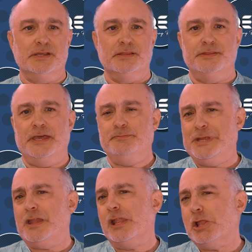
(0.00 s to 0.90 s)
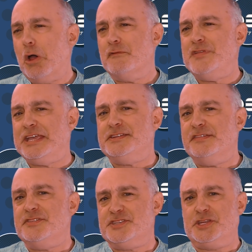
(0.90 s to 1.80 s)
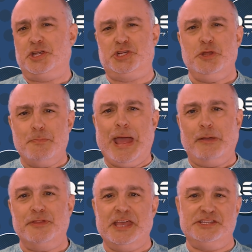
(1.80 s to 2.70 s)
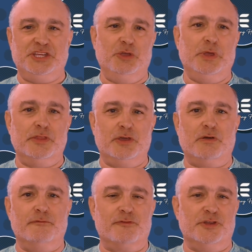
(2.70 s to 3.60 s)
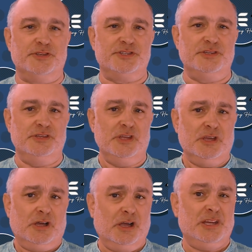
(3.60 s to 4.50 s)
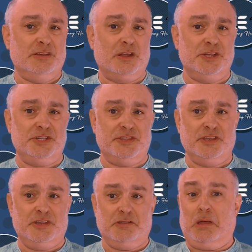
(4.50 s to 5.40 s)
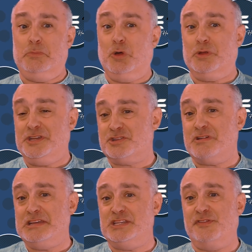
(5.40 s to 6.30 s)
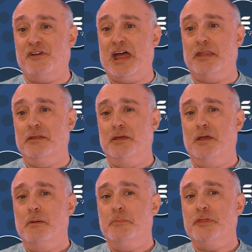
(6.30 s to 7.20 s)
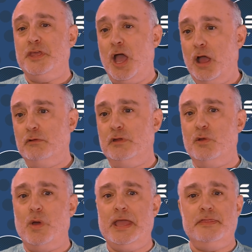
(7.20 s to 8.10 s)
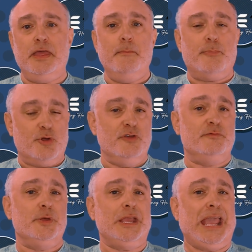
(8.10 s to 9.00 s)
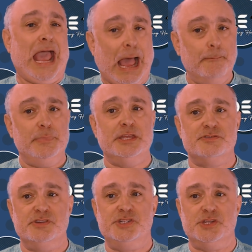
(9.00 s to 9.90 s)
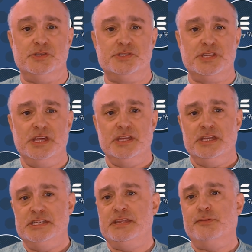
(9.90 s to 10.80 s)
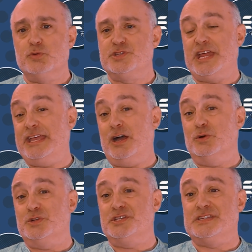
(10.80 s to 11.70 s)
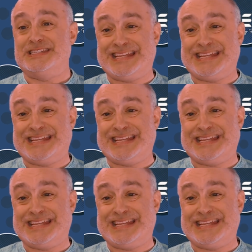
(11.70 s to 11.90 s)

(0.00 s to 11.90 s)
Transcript: There had been a lot of negative discussion about the SQE at the conference, and I acknowledged that I'm not its greatest fan. But the only way that improvement can be introduced is if all stakeholders, that's